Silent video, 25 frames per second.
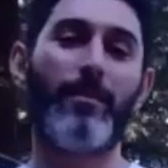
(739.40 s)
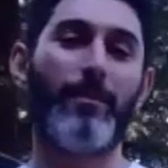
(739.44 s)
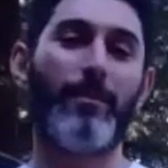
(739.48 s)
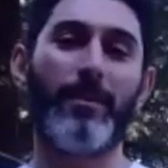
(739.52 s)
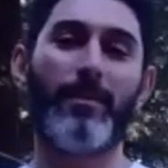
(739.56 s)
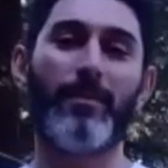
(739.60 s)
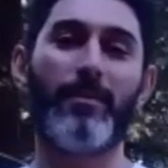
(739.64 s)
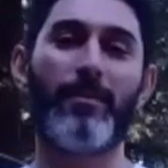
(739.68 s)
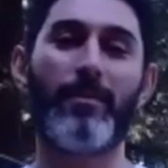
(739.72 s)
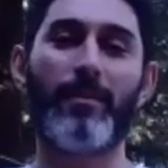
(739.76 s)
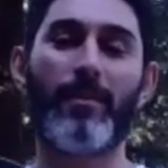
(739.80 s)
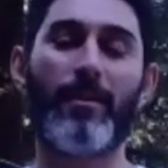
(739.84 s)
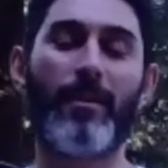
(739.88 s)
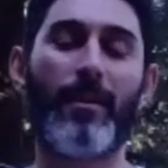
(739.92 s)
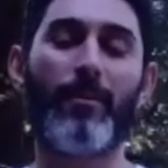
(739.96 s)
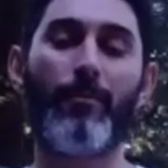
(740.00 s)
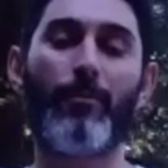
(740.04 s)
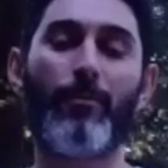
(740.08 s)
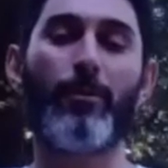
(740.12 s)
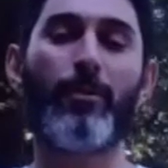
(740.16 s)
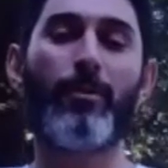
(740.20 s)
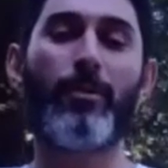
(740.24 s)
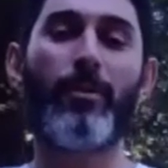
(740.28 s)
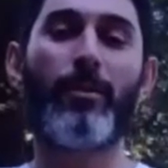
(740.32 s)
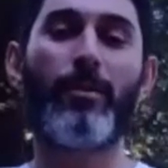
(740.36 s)
I mean, I'm
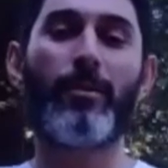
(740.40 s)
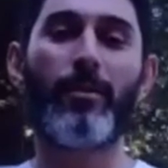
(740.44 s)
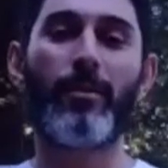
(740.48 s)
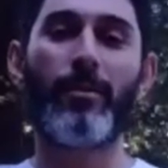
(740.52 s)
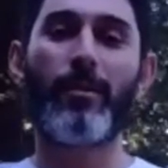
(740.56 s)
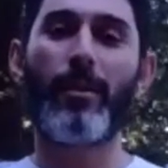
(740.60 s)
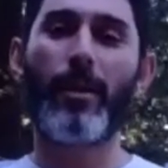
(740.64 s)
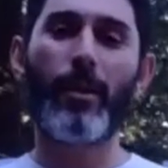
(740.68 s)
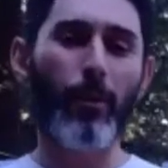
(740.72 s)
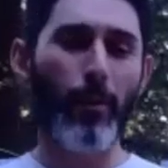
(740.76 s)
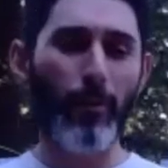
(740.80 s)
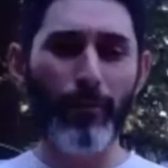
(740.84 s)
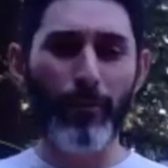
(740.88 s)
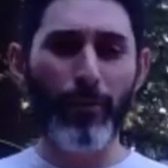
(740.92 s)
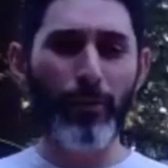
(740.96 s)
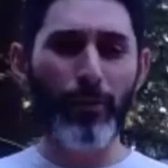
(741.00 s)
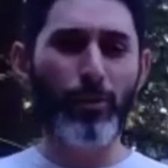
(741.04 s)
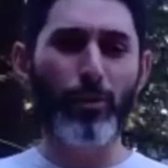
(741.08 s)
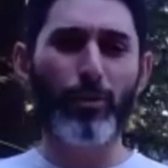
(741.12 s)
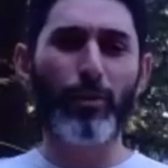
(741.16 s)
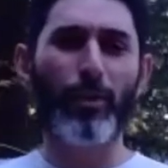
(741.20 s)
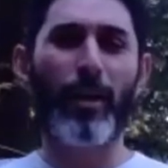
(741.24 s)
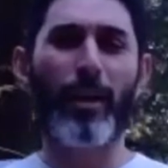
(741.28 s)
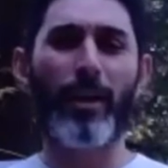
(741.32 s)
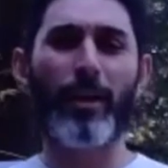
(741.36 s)
with you. Yeah, go ahead and finish
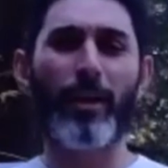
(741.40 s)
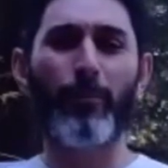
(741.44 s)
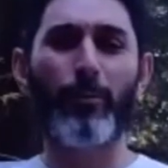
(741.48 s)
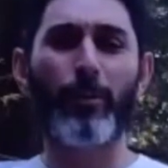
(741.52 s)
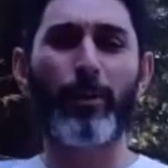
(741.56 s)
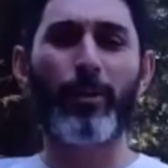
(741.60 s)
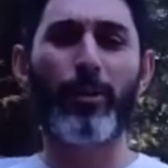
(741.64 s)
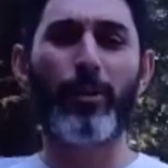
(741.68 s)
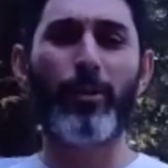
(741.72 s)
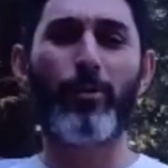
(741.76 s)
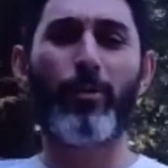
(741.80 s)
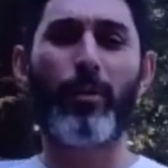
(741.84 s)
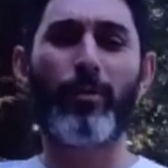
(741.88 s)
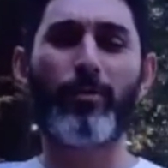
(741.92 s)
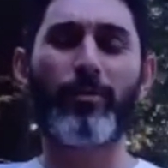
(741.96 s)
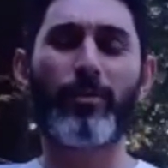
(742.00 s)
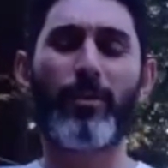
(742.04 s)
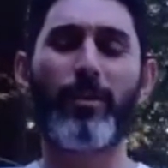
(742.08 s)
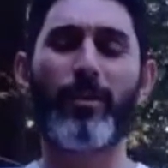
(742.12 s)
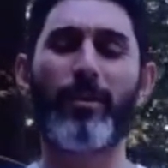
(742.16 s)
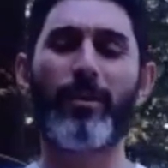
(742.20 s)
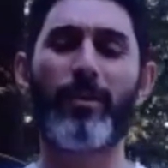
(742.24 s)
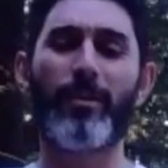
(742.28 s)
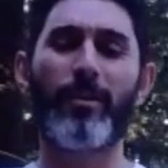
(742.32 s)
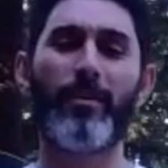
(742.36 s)
your thought. I don't want to cut you off.
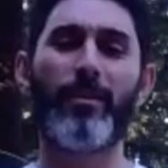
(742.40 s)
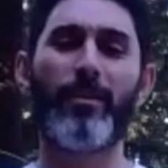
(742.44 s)
Sorry.